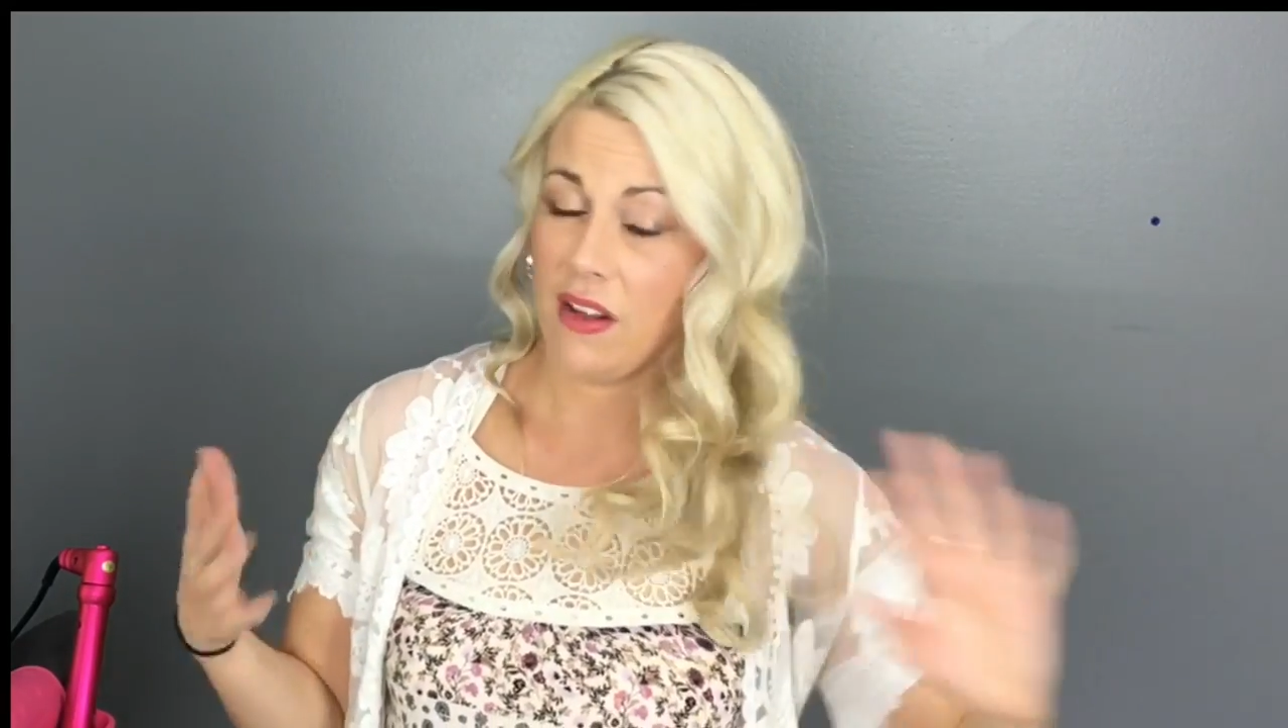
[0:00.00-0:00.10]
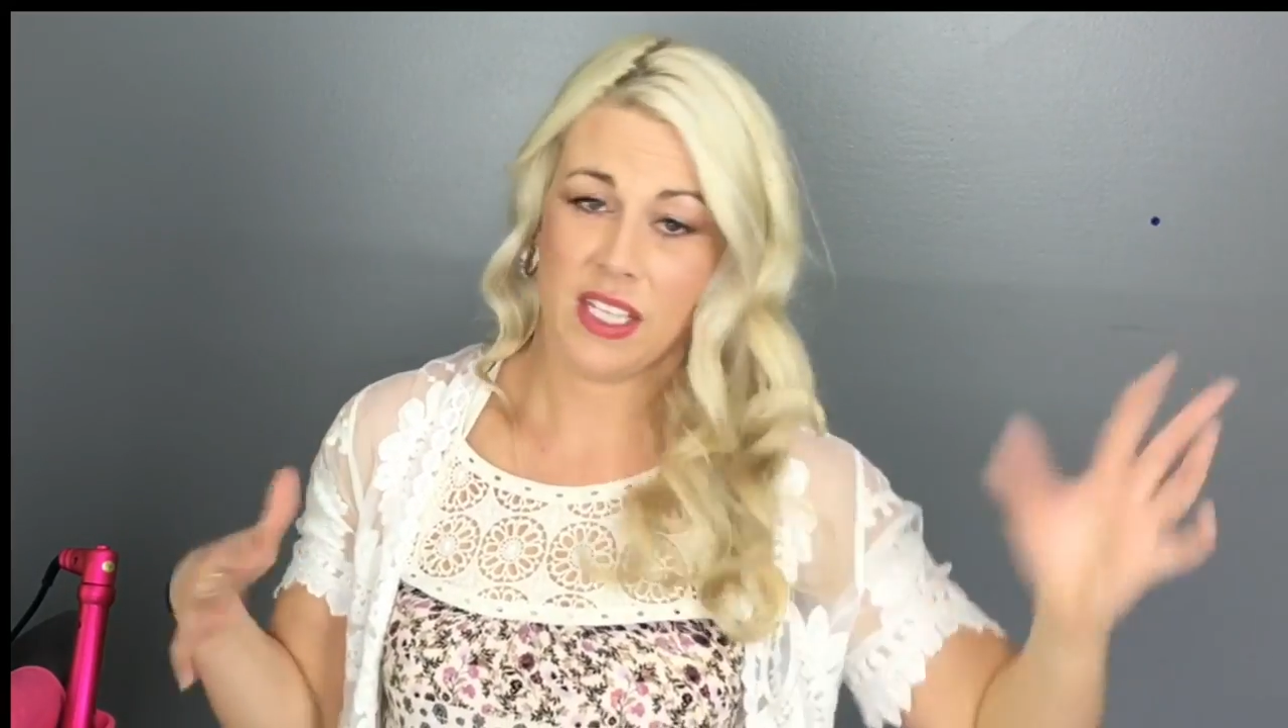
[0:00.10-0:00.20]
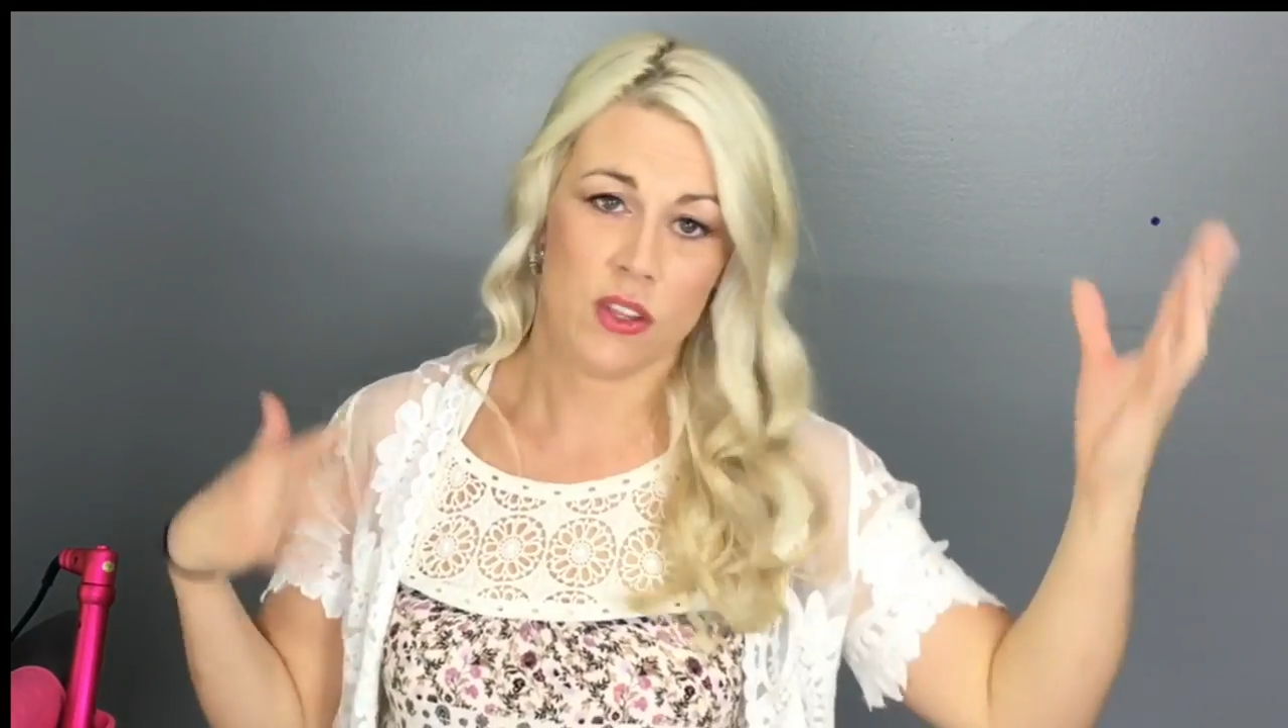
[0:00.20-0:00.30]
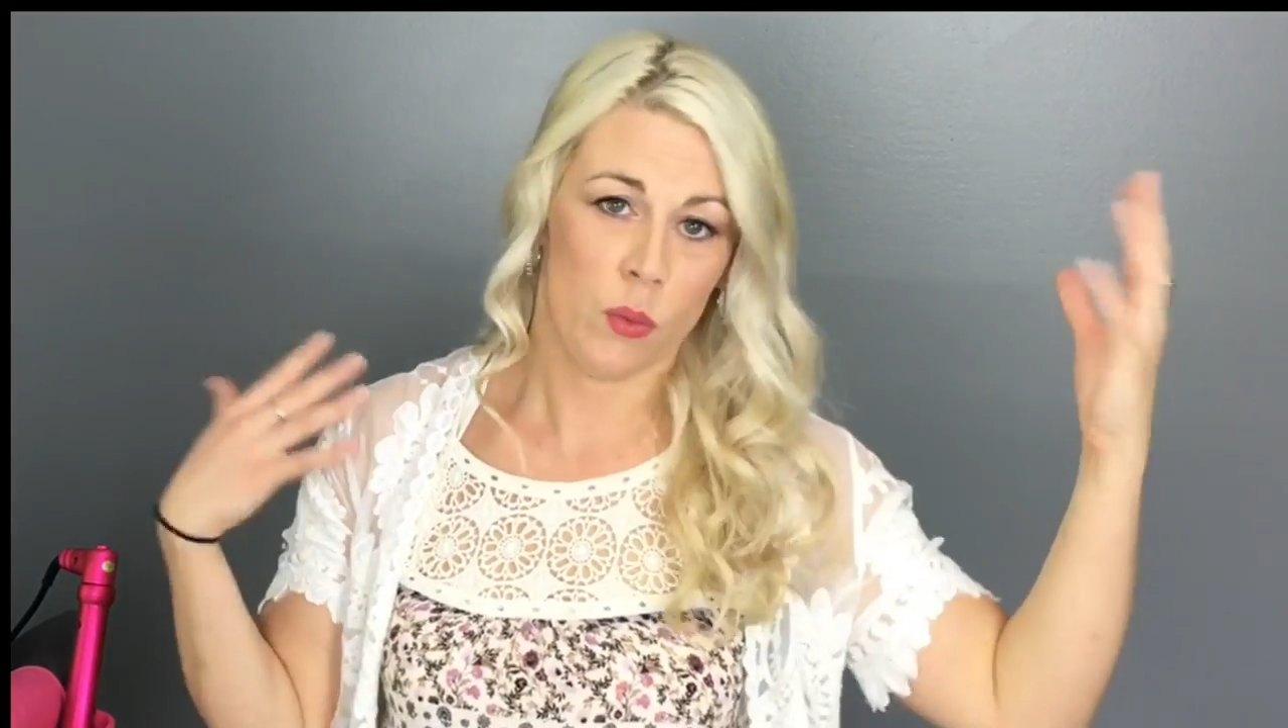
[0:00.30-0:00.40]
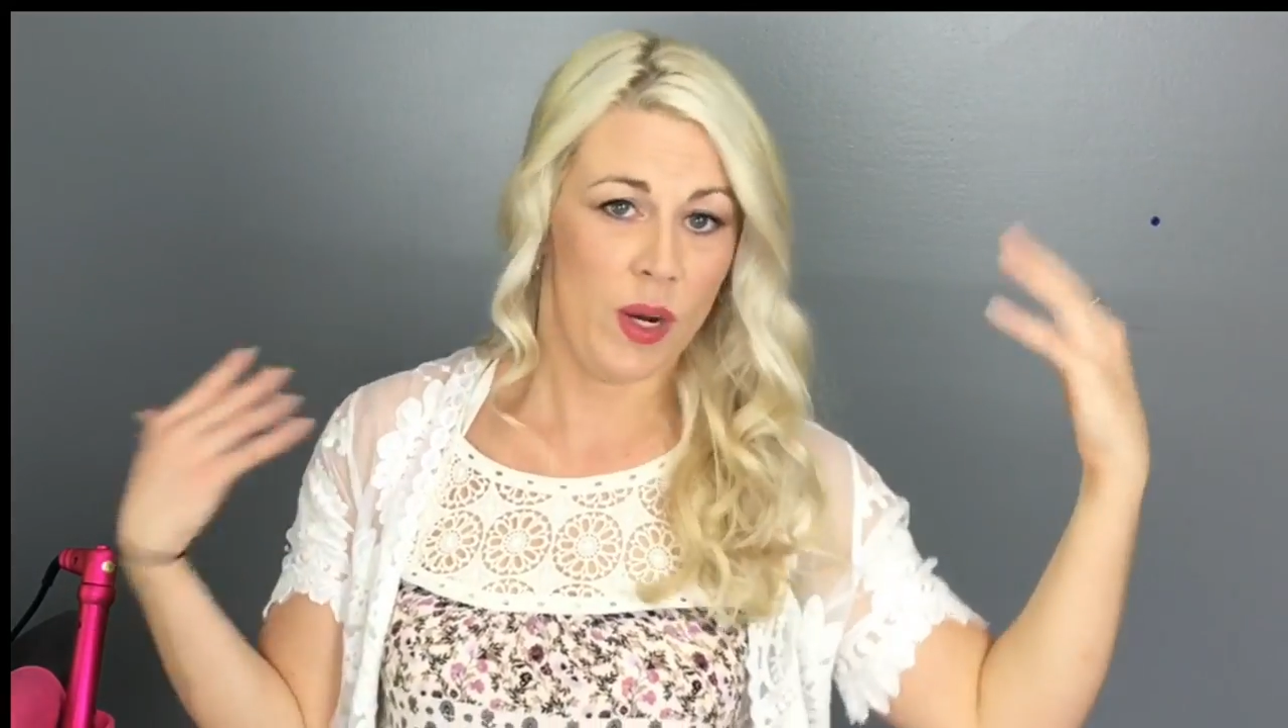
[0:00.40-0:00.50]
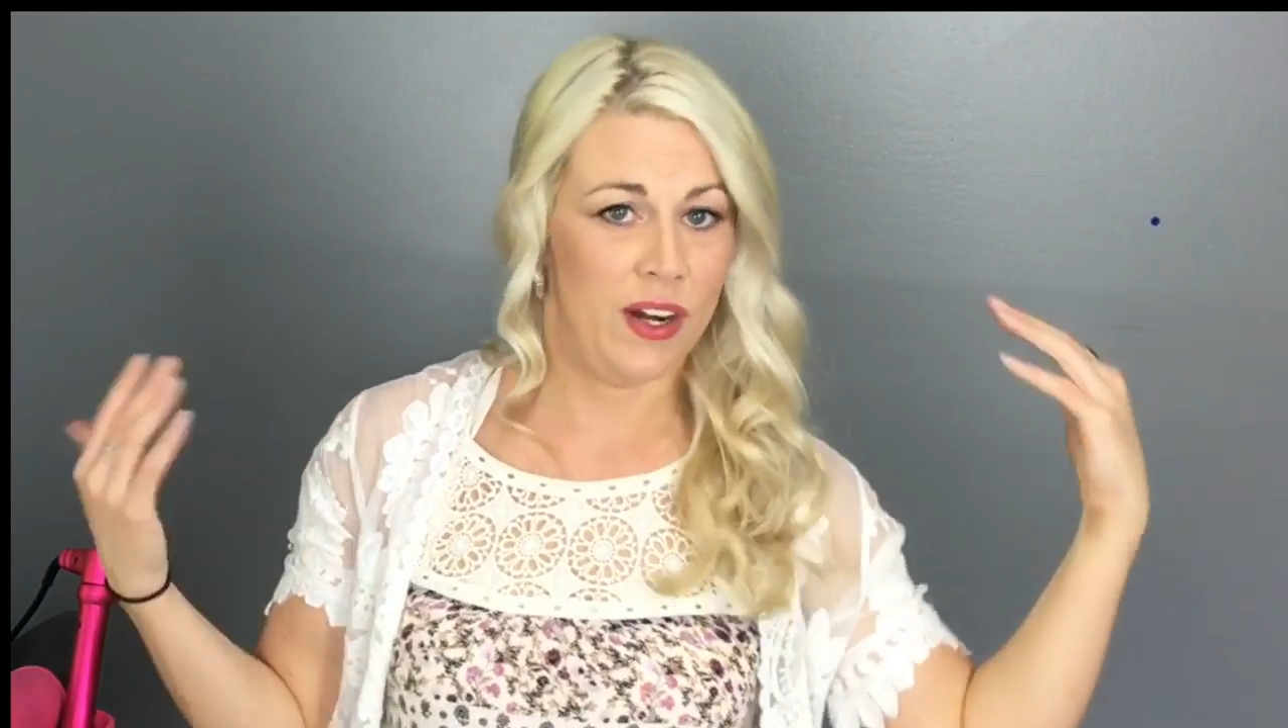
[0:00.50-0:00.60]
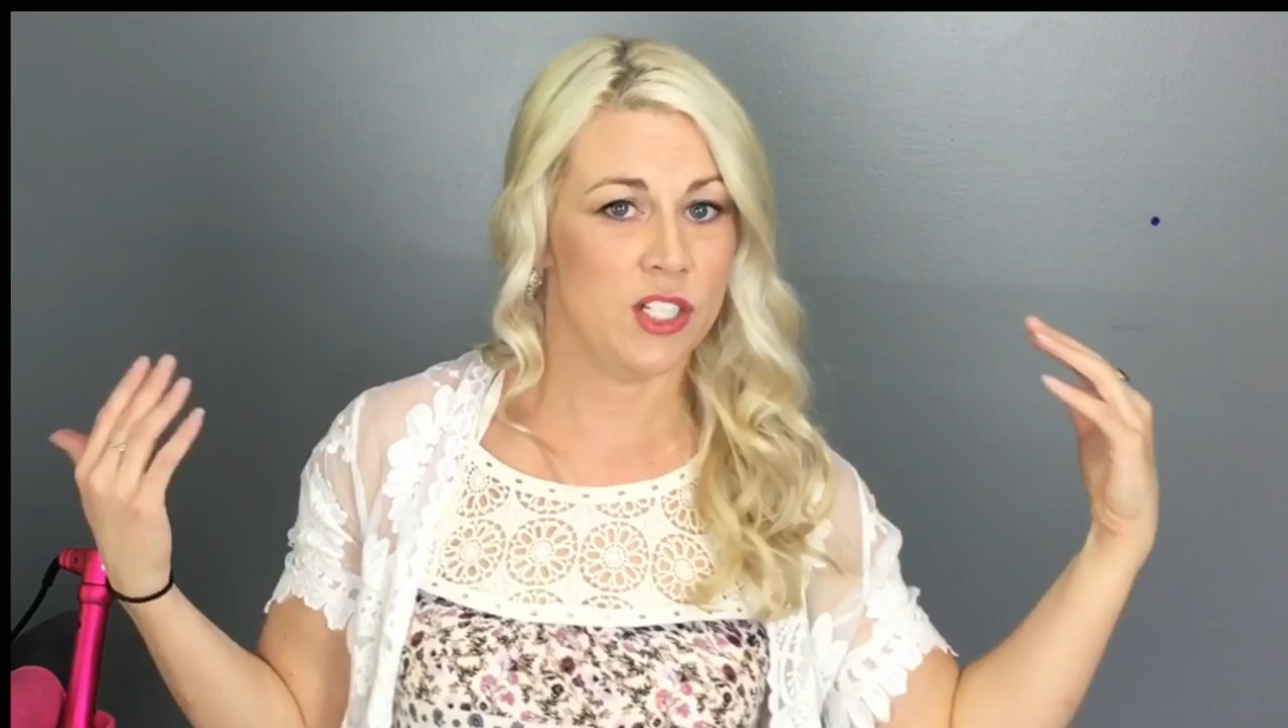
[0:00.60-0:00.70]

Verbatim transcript: I'll either wear